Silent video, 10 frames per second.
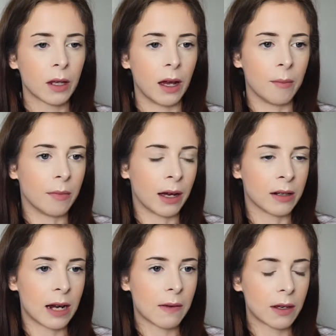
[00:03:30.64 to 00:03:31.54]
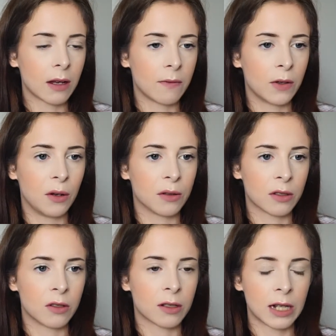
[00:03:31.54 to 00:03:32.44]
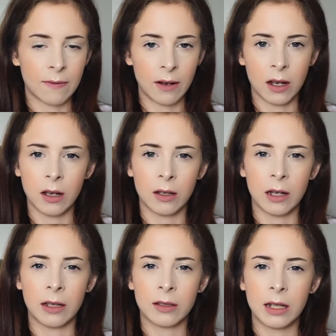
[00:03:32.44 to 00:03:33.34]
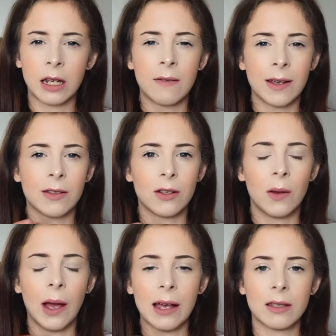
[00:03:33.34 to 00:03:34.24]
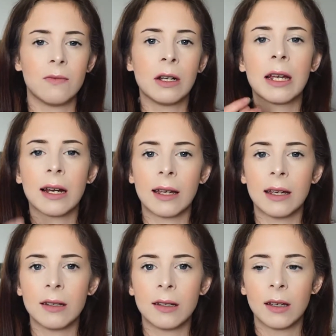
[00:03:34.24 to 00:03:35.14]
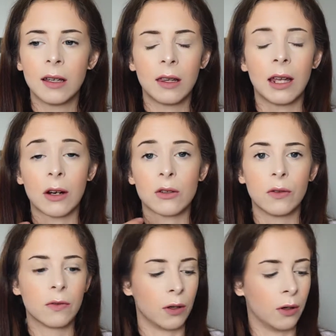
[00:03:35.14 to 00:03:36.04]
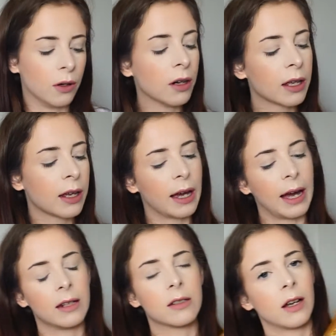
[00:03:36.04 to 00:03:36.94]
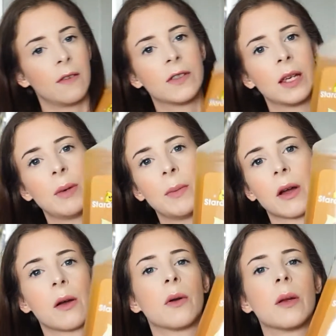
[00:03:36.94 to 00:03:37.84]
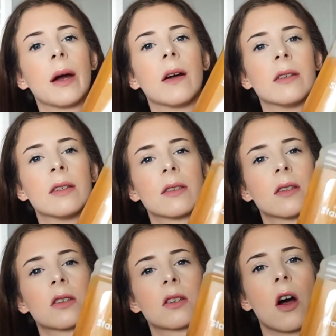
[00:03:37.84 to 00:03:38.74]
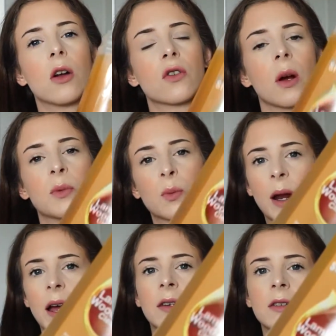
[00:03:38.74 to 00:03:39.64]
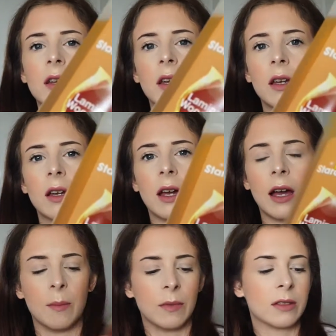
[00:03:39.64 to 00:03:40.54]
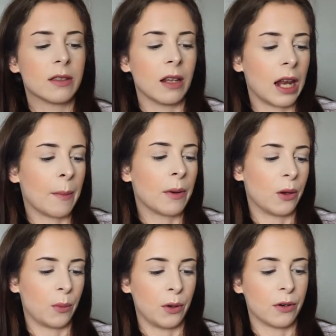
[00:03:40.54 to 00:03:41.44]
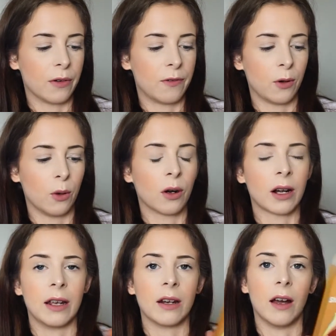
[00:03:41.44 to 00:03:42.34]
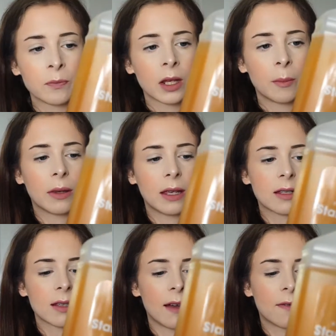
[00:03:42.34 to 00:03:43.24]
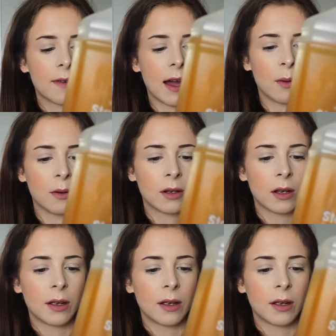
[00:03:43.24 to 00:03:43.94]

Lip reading: And everything I've used has just left like a sticky residue. It hasn't really cleaned the actual floor. And I've seen people going on about this Star Drops brand. This is the laminate wood floor cleaner. But this I found